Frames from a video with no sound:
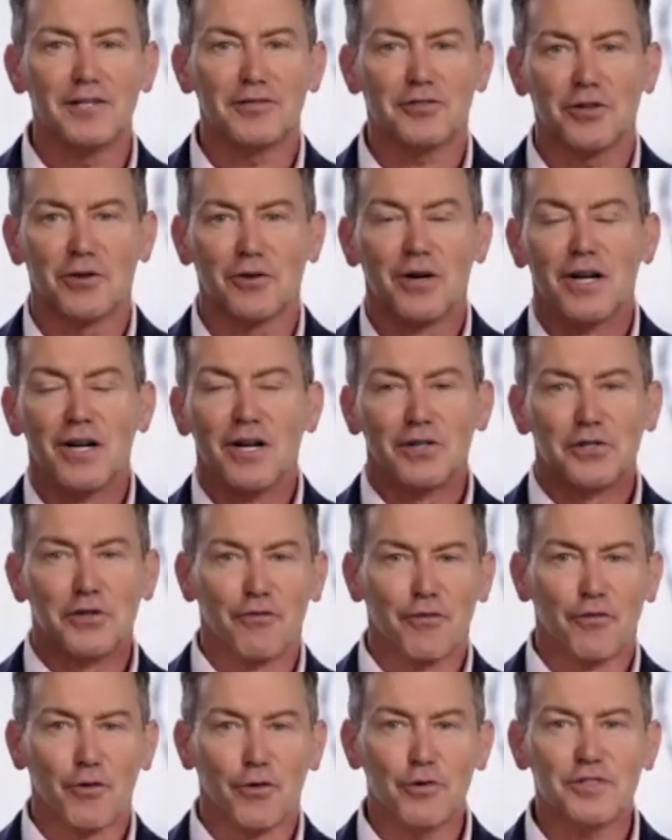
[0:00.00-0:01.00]
so
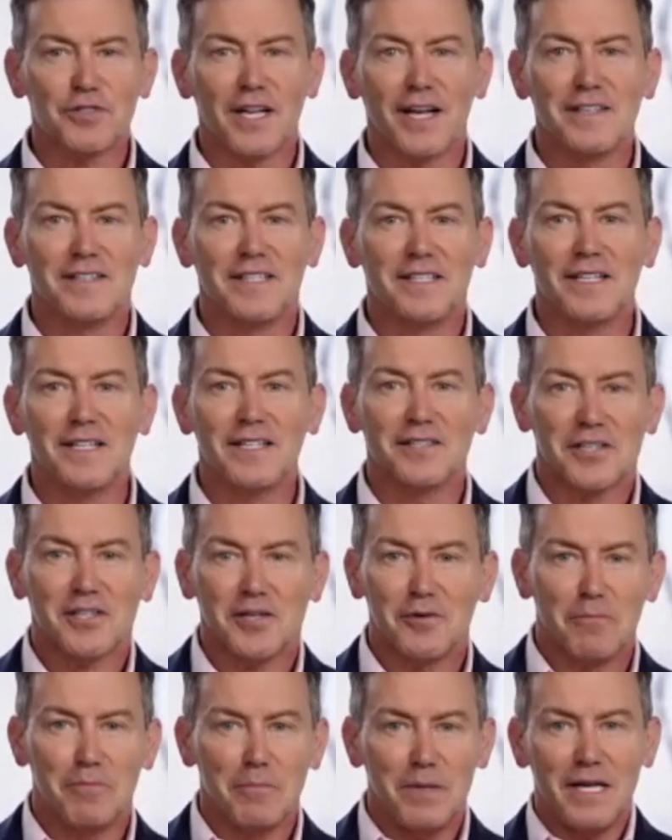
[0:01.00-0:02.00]
diverse ideas
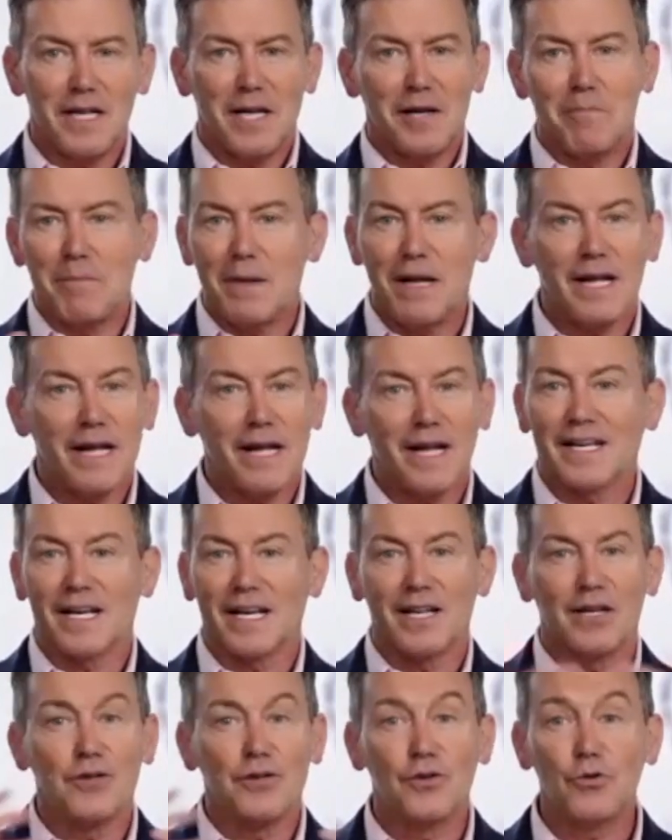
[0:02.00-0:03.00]
could meet and mate and get
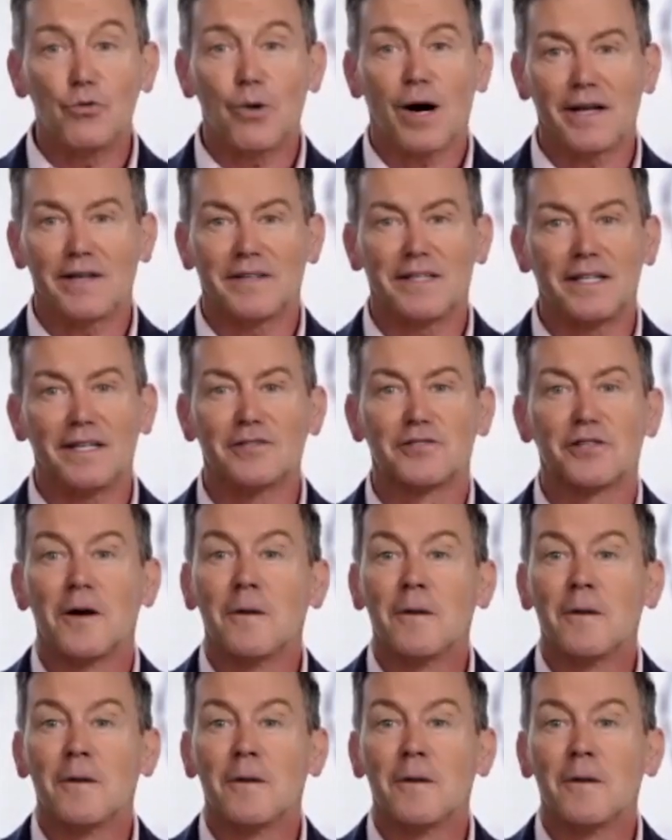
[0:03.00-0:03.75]
new ideas,